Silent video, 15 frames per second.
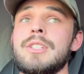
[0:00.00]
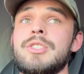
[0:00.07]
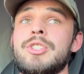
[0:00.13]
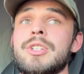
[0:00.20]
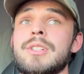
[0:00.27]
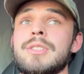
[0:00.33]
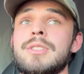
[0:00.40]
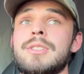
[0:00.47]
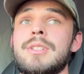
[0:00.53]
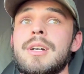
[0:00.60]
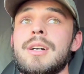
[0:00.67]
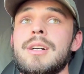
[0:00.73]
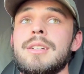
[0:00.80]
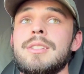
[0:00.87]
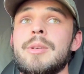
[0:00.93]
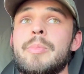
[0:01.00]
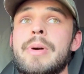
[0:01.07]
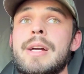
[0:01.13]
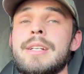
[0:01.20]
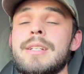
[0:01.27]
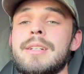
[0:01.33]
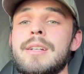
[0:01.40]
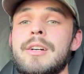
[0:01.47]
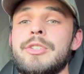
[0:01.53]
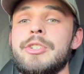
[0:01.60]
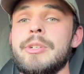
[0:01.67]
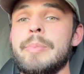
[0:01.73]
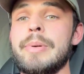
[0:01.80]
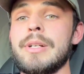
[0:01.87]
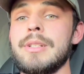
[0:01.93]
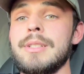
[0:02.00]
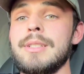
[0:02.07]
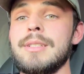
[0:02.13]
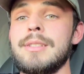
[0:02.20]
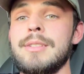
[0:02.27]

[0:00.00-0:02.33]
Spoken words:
just dependent on your ability